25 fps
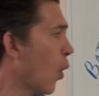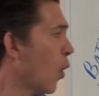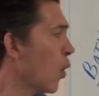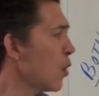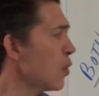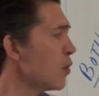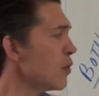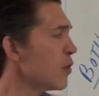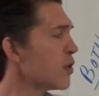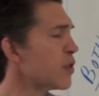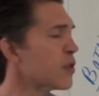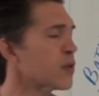
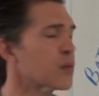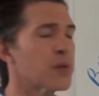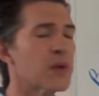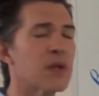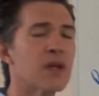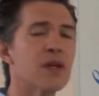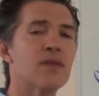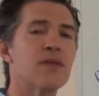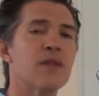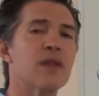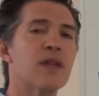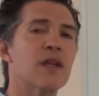All
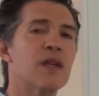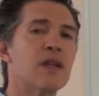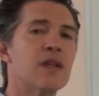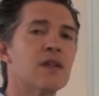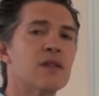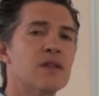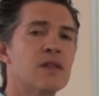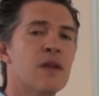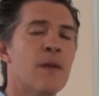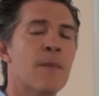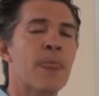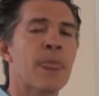three of
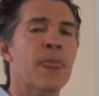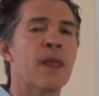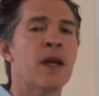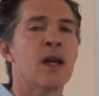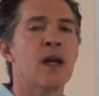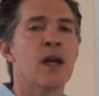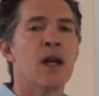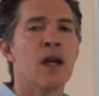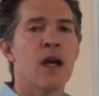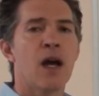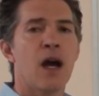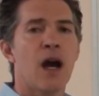these
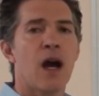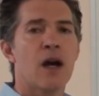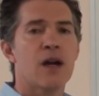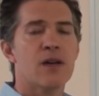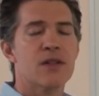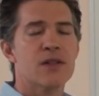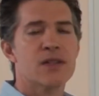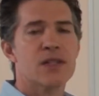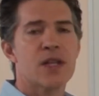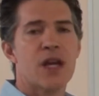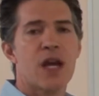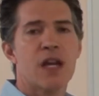are
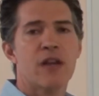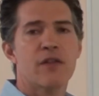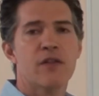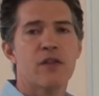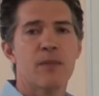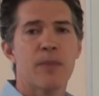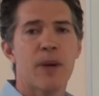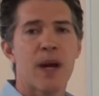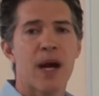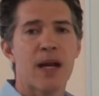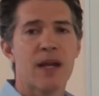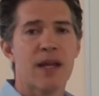a sign of a
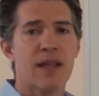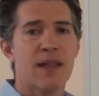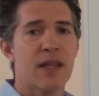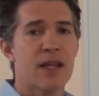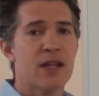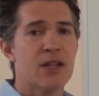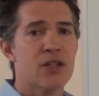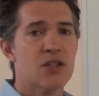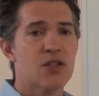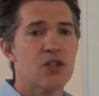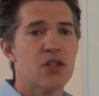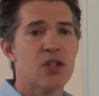body
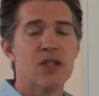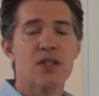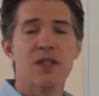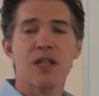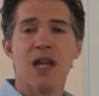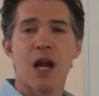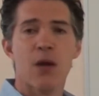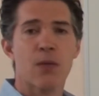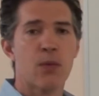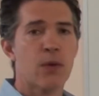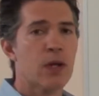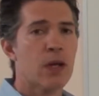that is just
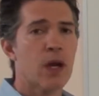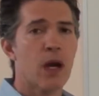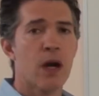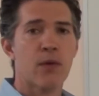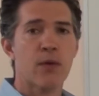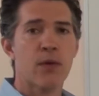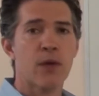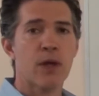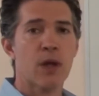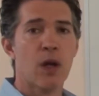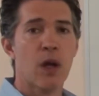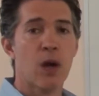not
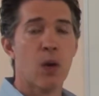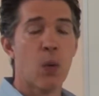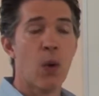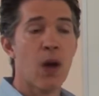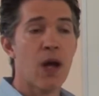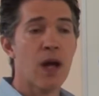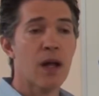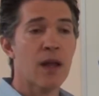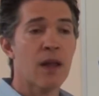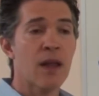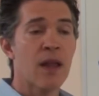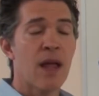recovering
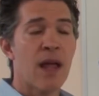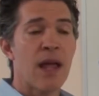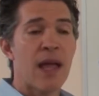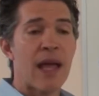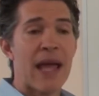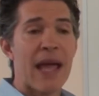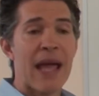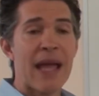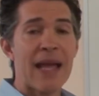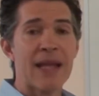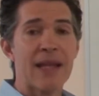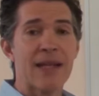well.
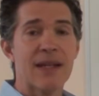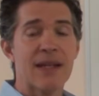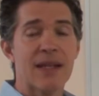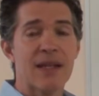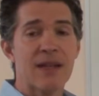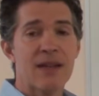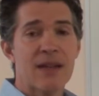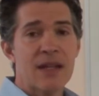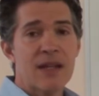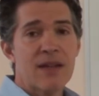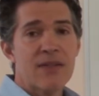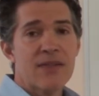And
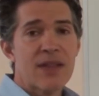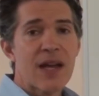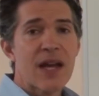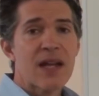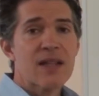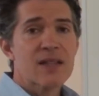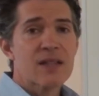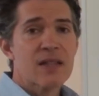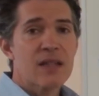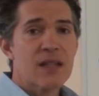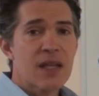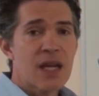if
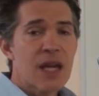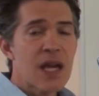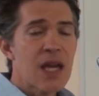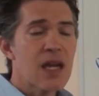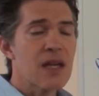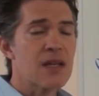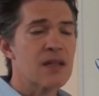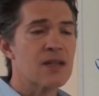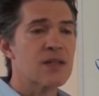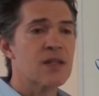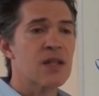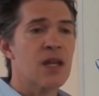that's the
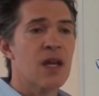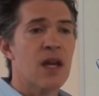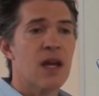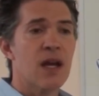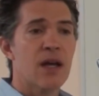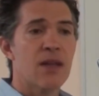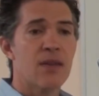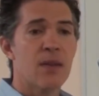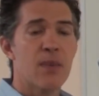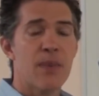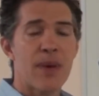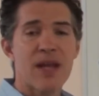case,
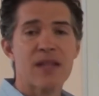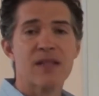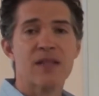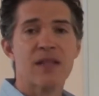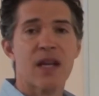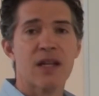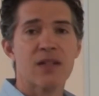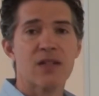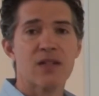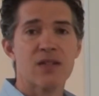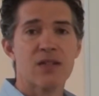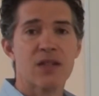the best
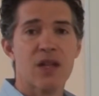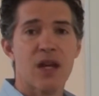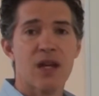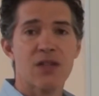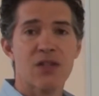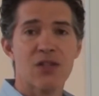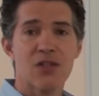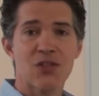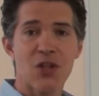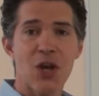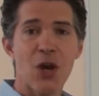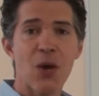
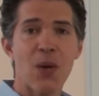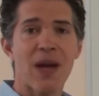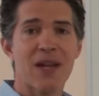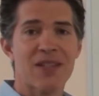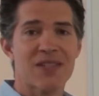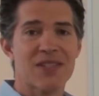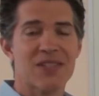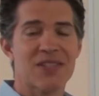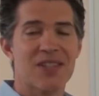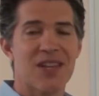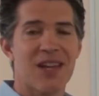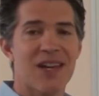exercise is no
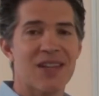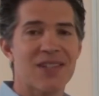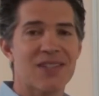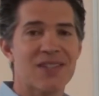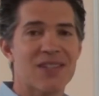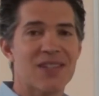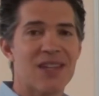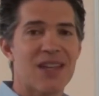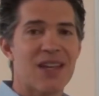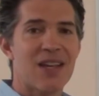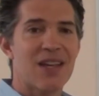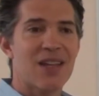exercise.